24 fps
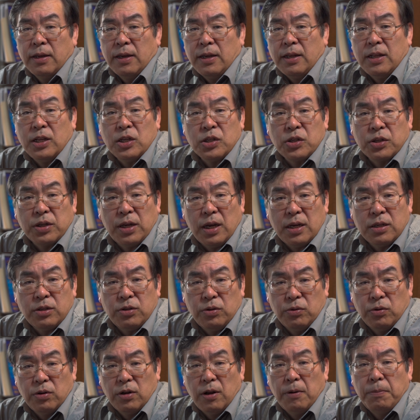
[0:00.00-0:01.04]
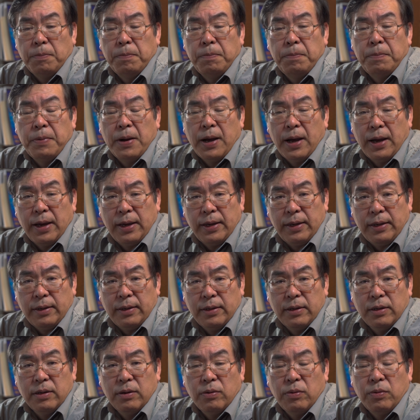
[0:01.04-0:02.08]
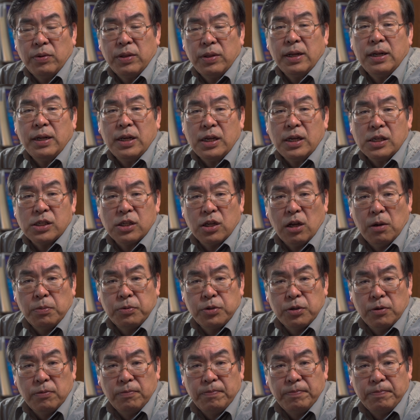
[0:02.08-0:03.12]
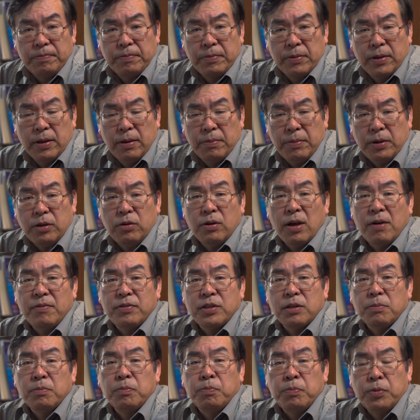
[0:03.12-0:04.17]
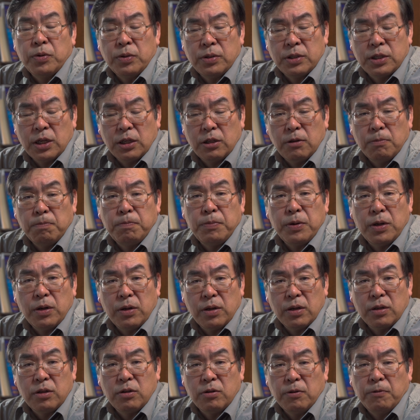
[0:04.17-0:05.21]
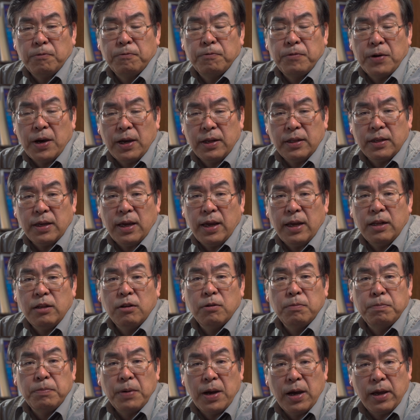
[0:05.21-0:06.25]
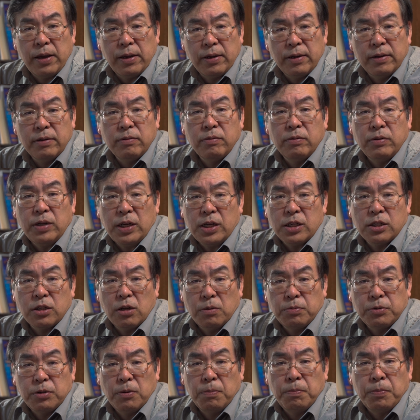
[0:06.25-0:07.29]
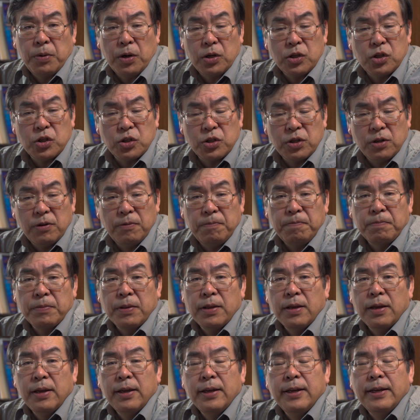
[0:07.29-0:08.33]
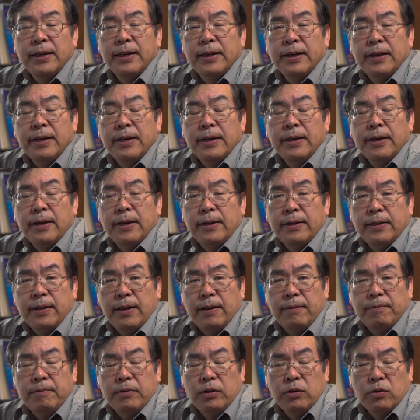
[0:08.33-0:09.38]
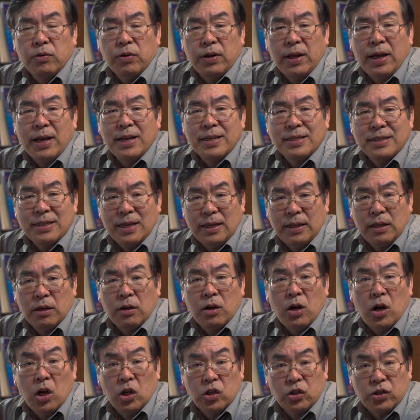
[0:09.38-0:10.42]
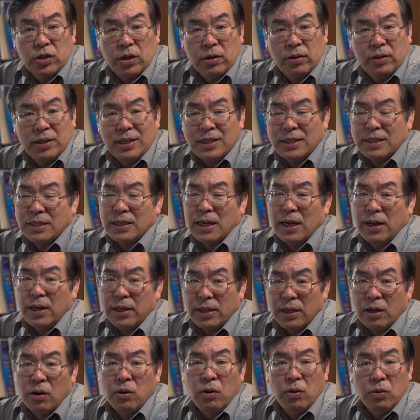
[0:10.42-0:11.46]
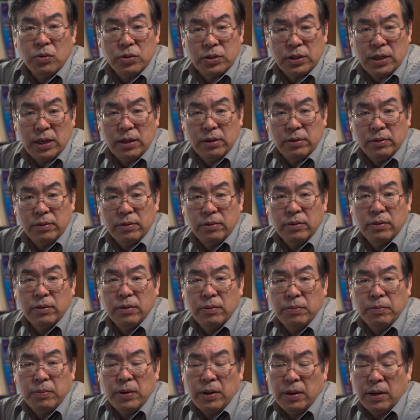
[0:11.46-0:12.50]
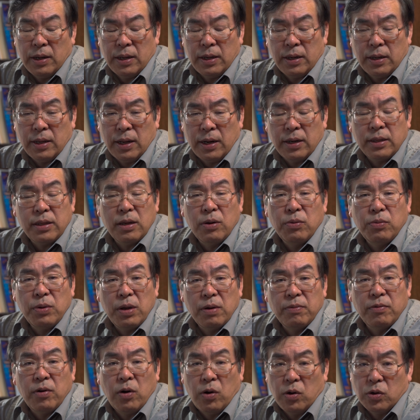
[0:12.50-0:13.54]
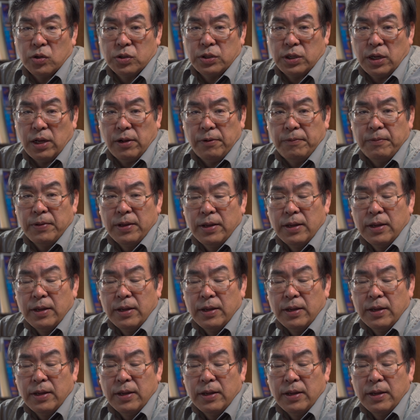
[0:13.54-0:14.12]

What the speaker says: In this case, you're going to buy with the lease option, but you have some certain period to find the end buyer, lease option purchaser. Then you're going to assign the contract. This is another way of wholesale.